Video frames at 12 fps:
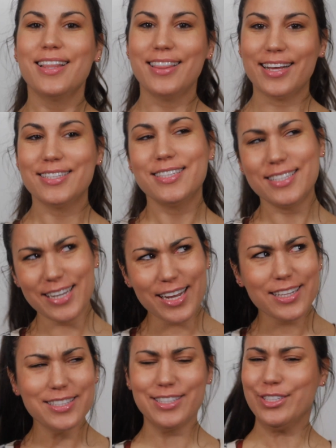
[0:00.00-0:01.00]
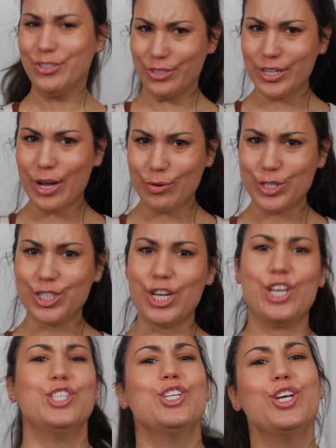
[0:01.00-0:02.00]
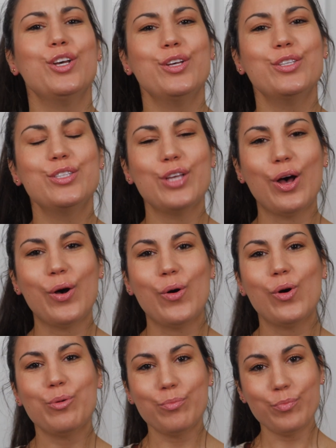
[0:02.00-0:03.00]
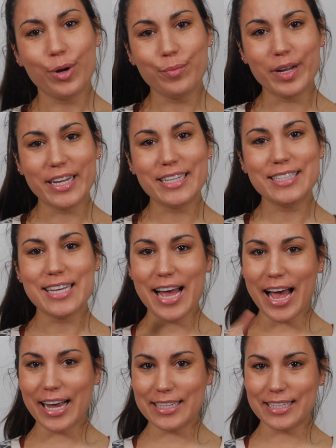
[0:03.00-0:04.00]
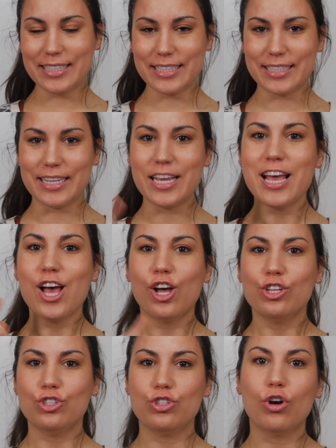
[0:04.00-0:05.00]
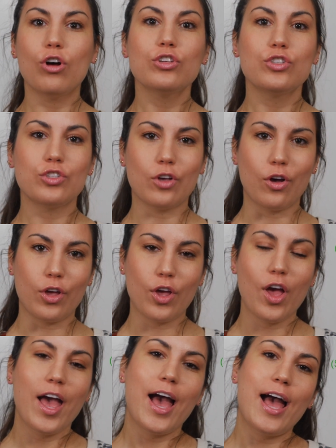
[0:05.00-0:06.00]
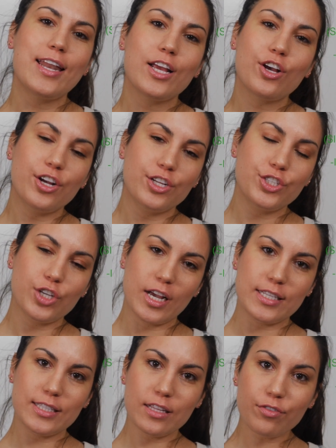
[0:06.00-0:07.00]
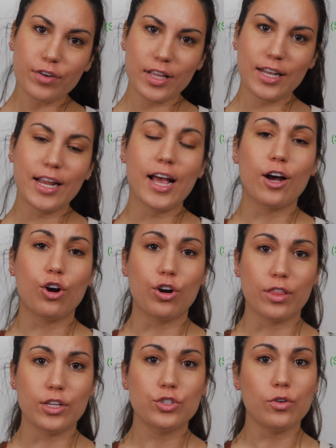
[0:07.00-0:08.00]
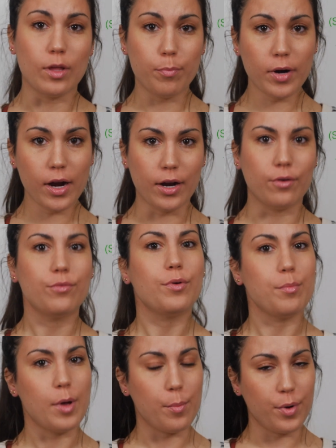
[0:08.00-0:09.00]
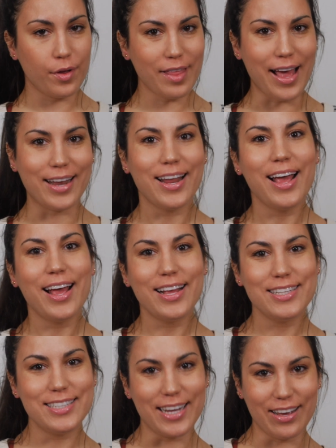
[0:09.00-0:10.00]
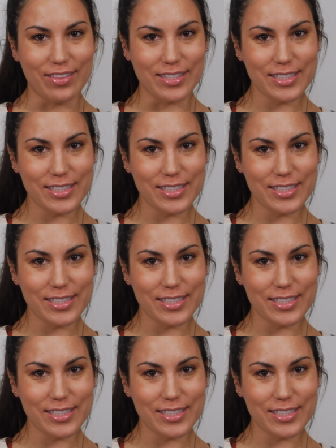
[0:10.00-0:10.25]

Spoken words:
that tends to never change. So permanent identity, yo soy, and it conjugates differently according to the pronoun. Remember that. Check out this